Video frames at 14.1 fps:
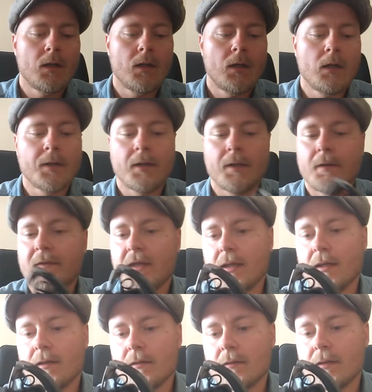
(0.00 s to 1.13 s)
Another
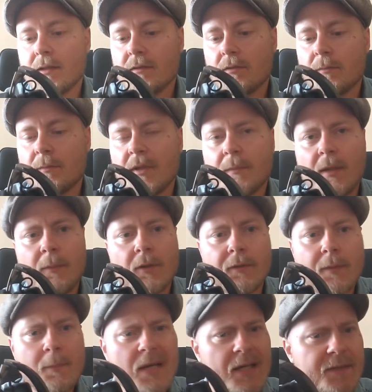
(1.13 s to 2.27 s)
thing, it could be maybe on
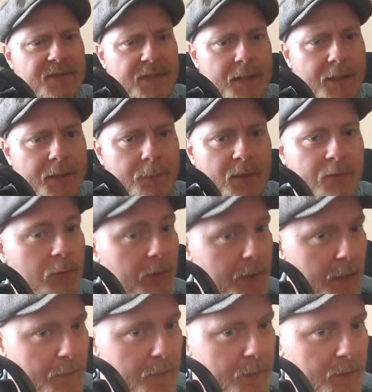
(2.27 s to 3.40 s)
the bad side, but we're
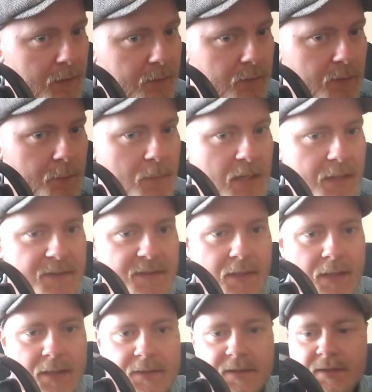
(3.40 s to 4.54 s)
heading there to the bad
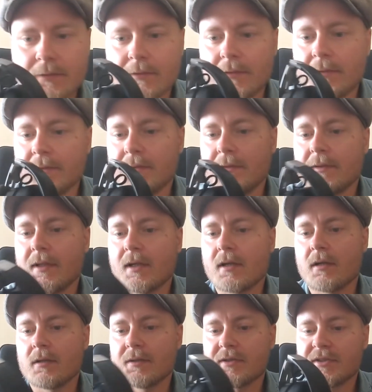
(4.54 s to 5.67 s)
sides or the
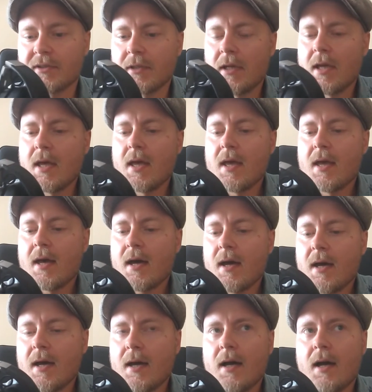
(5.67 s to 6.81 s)
cons.
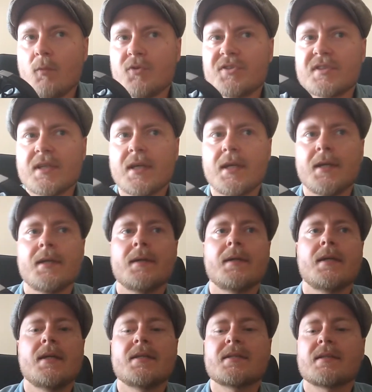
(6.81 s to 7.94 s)
I would say
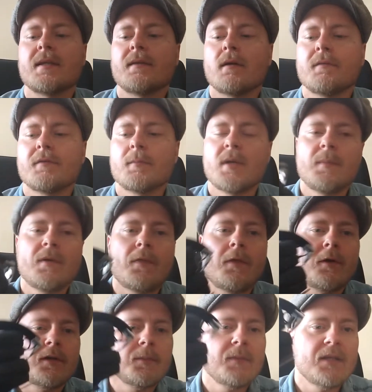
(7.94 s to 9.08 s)
is that after maybe
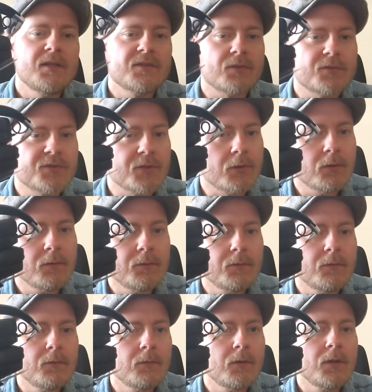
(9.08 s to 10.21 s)
30 minutes or so,
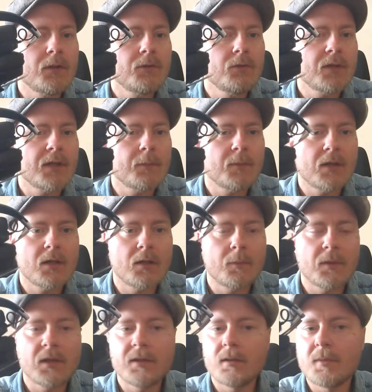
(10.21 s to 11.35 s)
you can become
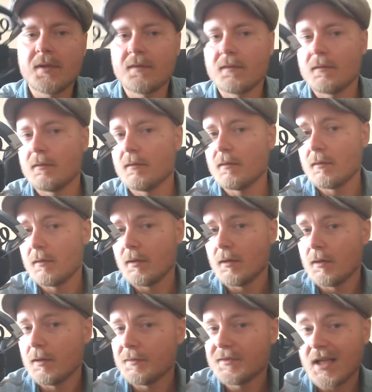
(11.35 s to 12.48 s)
a little bit
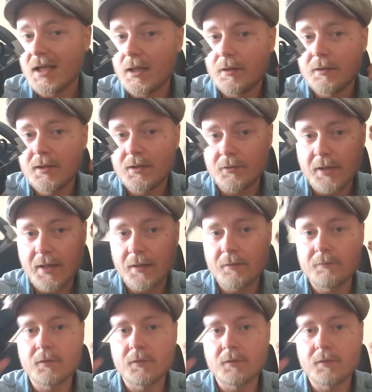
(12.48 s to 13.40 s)
tired in your head